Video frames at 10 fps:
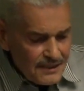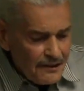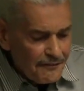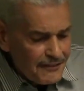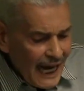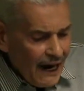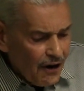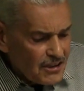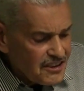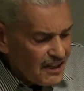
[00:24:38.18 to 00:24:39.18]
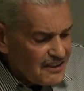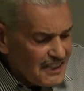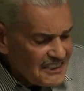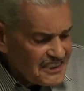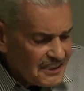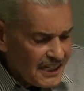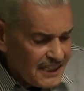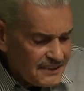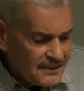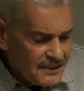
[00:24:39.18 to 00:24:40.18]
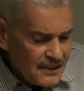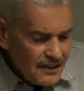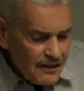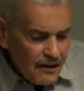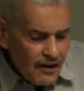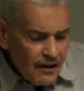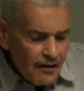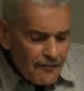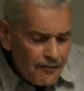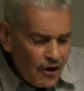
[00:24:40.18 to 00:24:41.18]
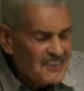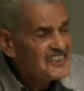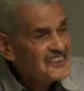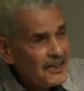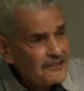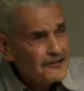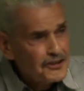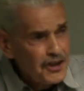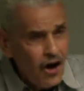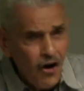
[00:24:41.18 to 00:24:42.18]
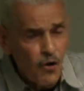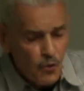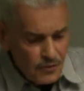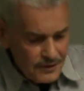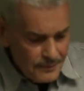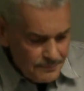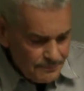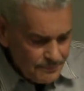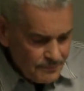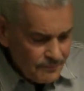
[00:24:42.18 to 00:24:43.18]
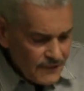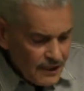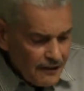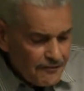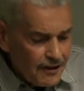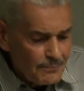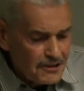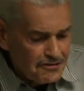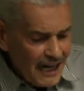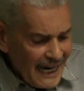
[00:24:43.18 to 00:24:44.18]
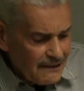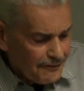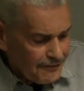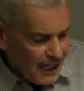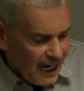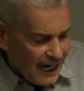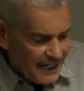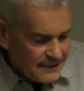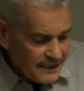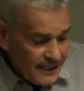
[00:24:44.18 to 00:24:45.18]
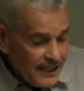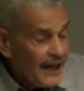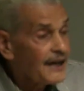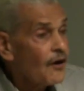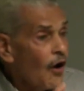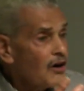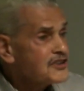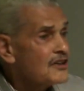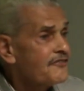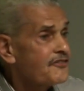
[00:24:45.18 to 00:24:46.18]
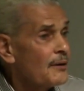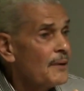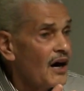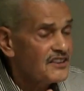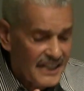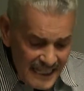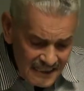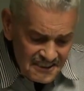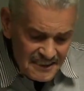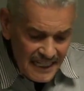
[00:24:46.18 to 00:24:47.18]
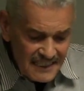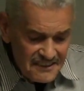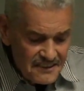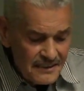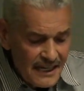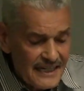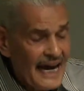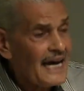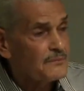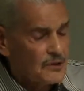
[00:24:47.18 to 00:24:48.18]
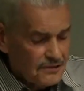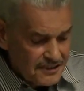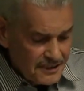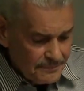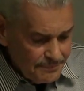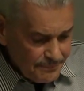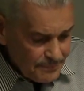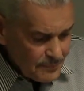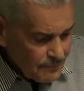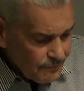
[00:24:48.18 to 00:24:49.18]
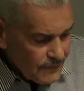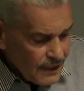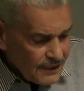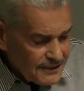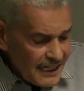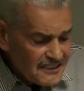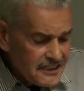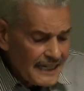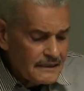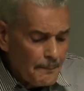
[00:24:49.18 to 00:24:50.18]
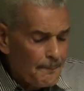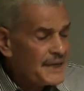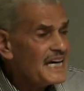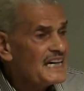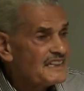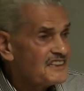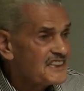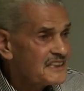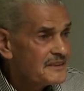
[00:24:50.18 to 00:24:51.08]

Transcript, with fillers: The flowers are listening for a certain tone from the dragonfly and also from other insects and animals. Things like the bees